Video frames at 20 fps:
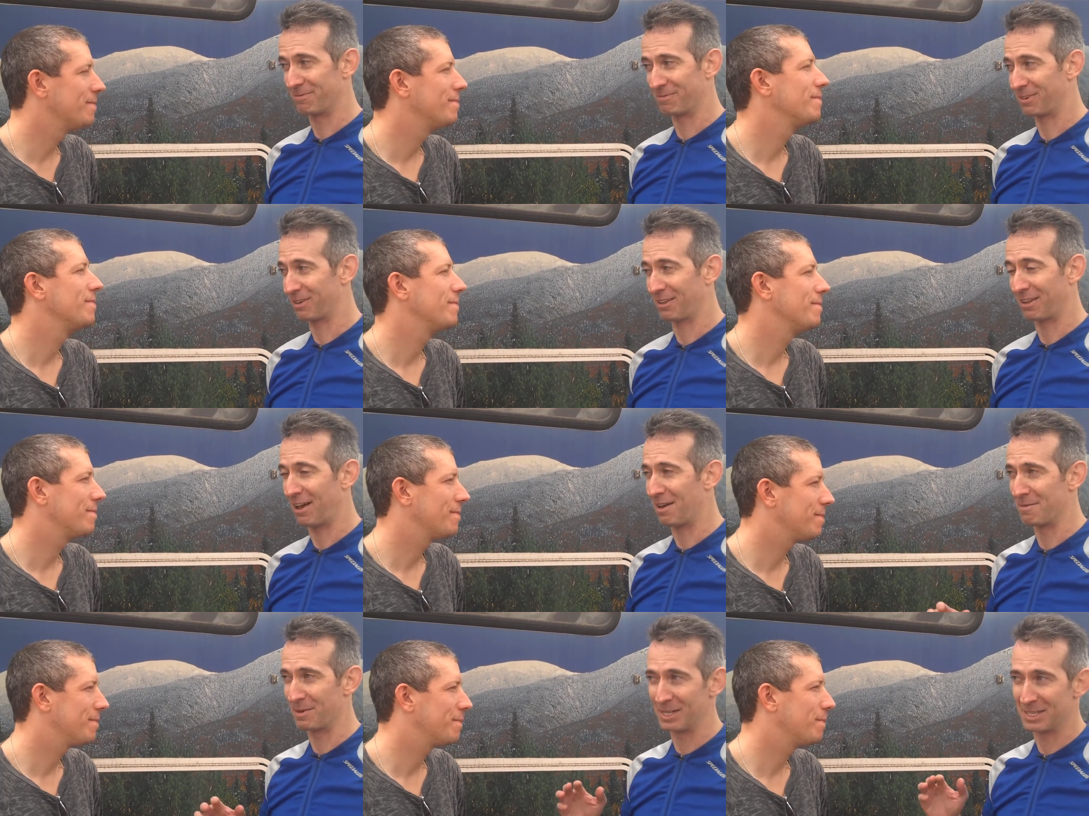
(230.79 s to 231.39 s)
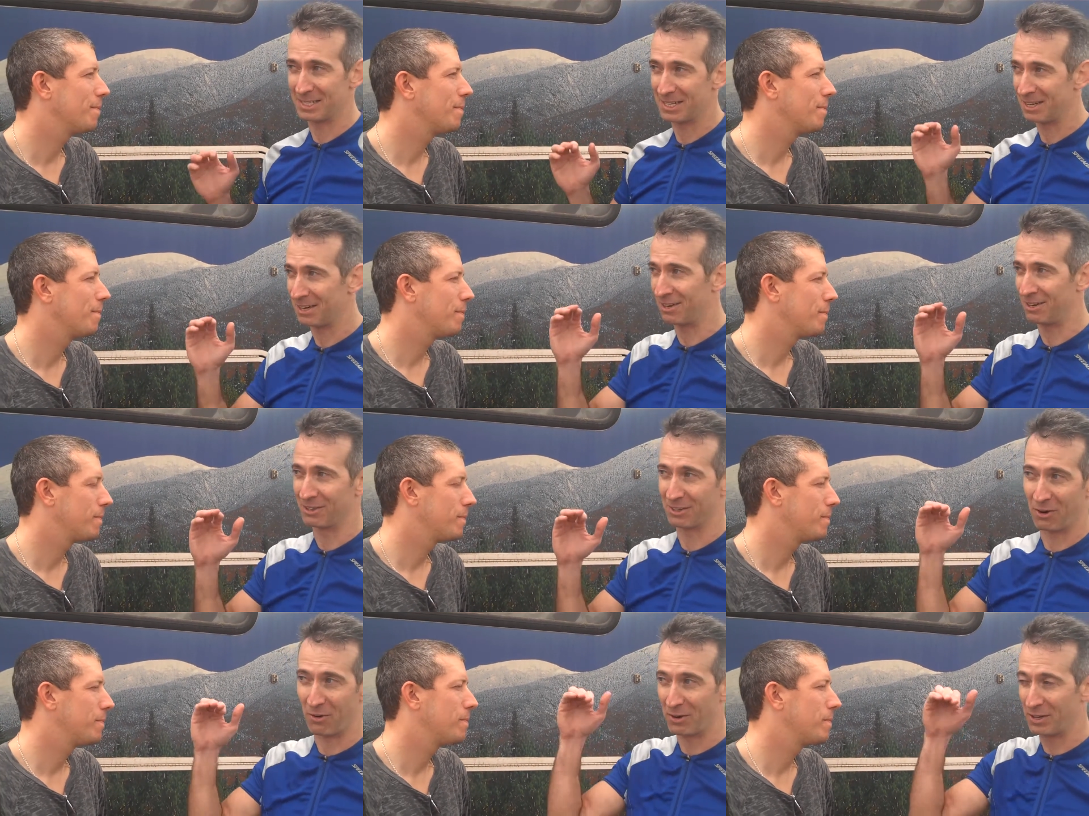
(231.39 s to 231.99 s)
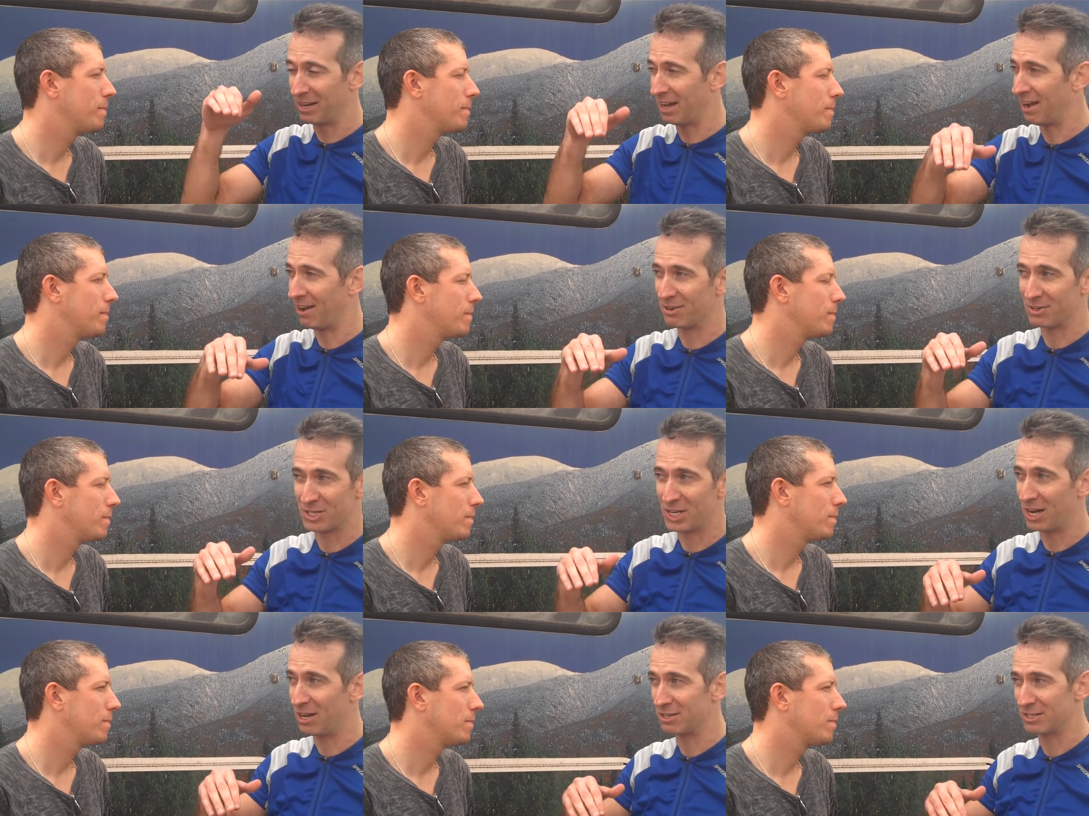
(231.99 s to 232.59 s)
Speaker 1: climbing this hill, going down,
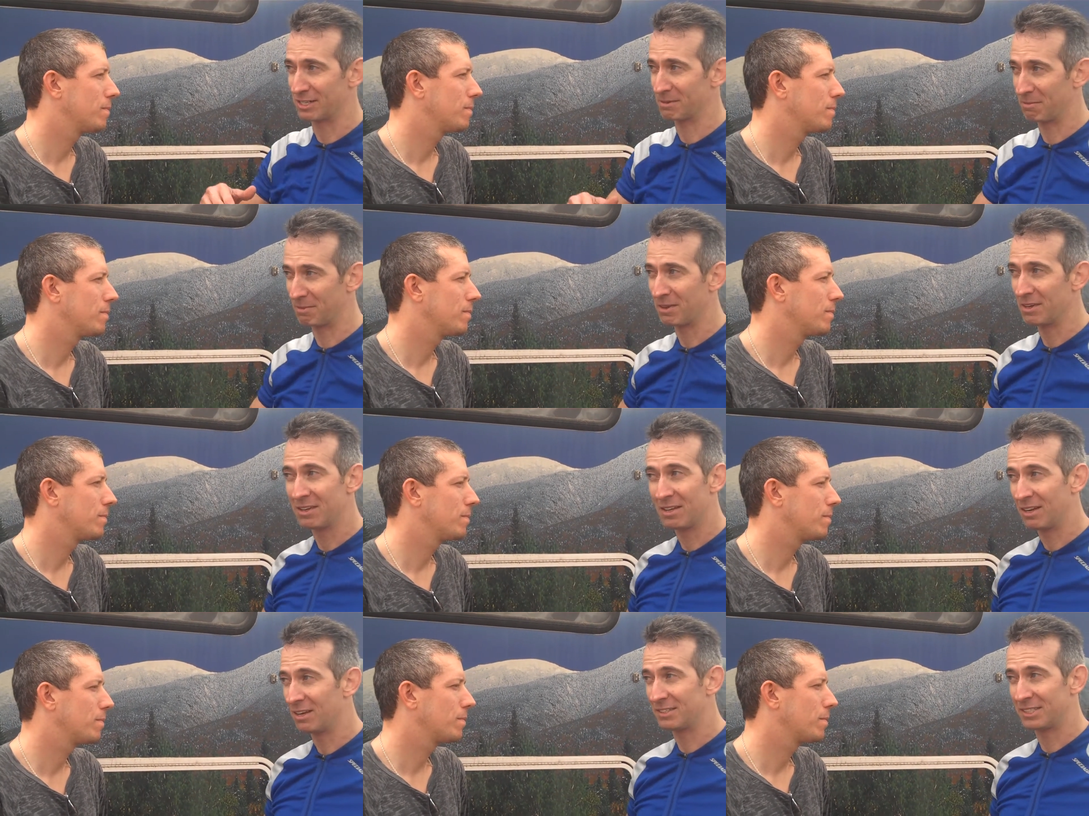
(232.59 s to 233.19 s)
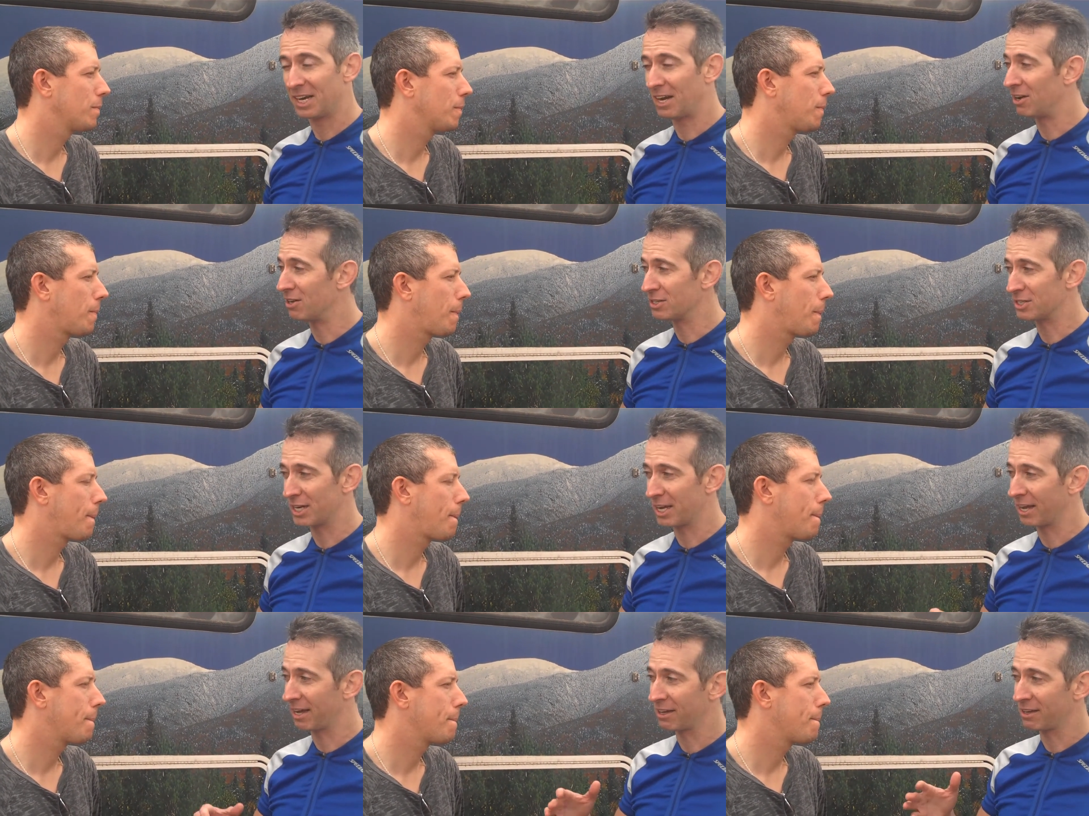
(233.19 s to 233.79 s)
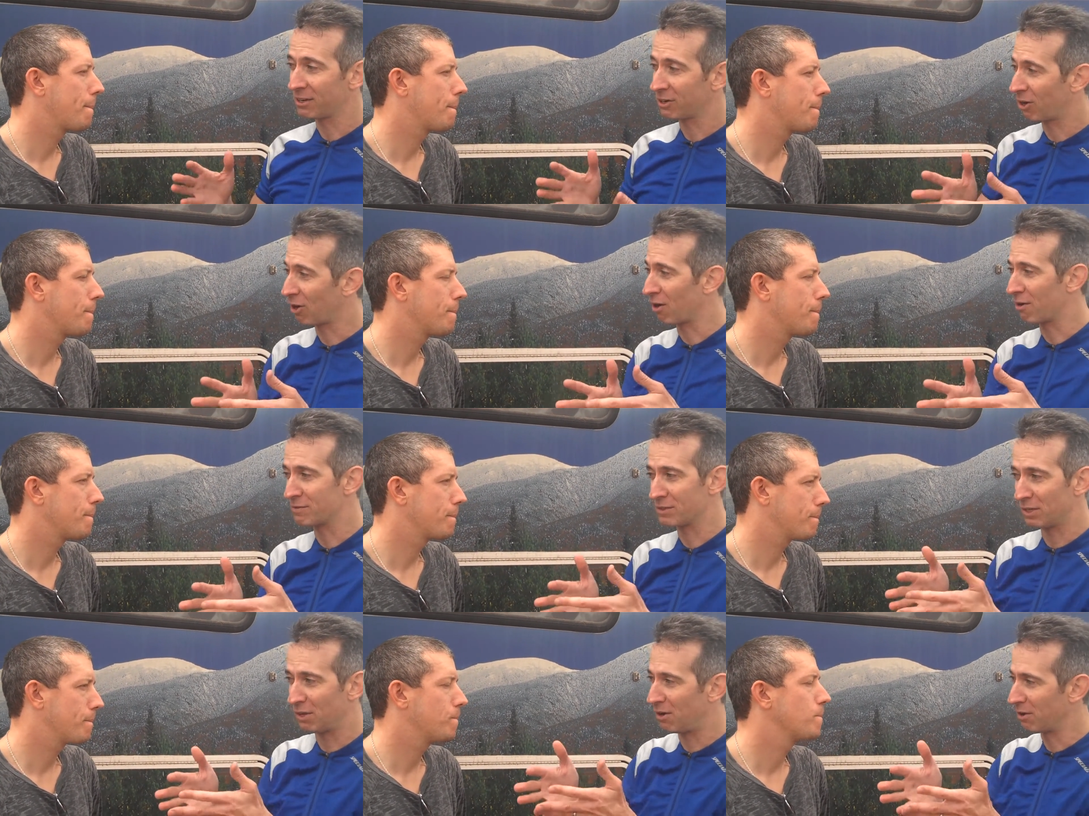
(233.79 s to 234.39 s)
challenging
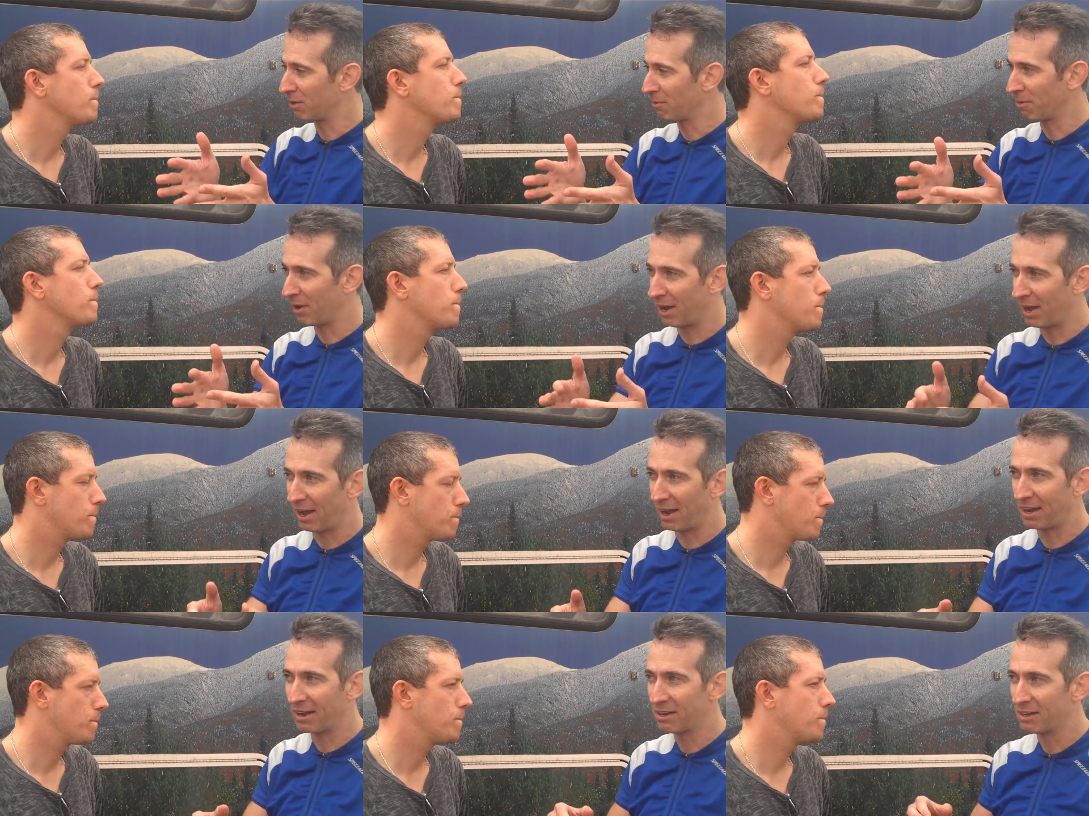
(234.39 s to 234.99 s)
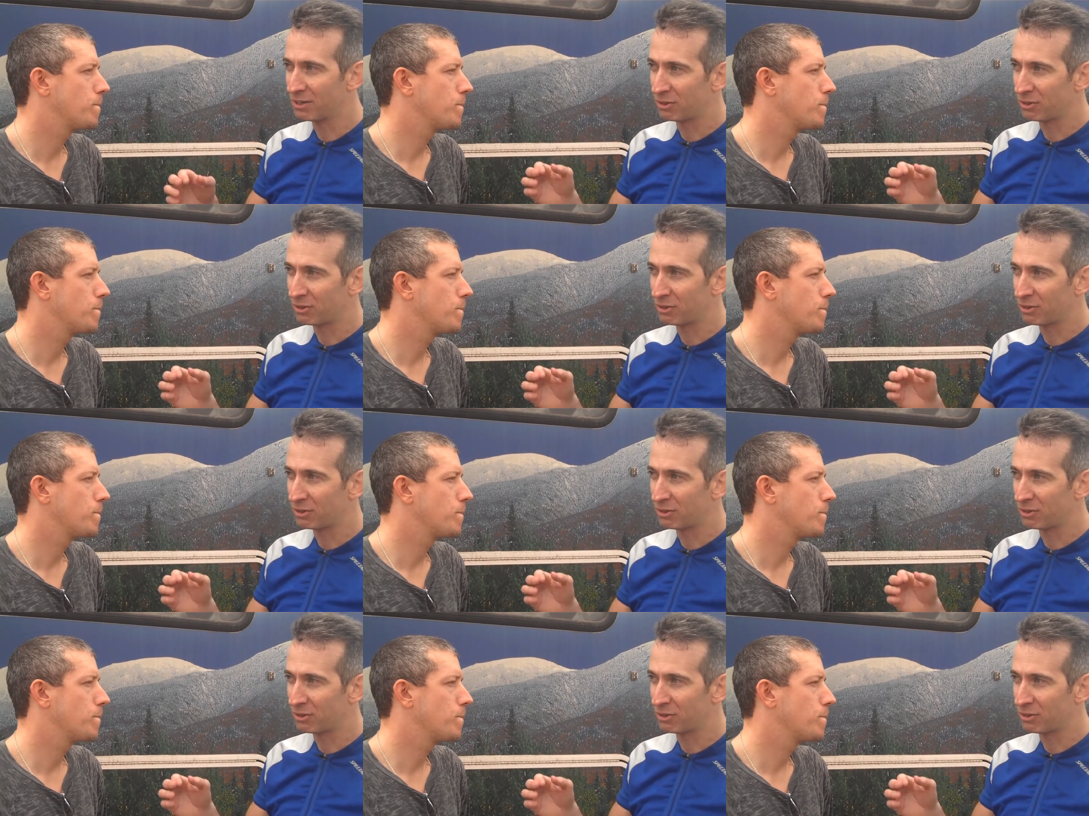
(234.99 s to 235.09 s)
curves along the way,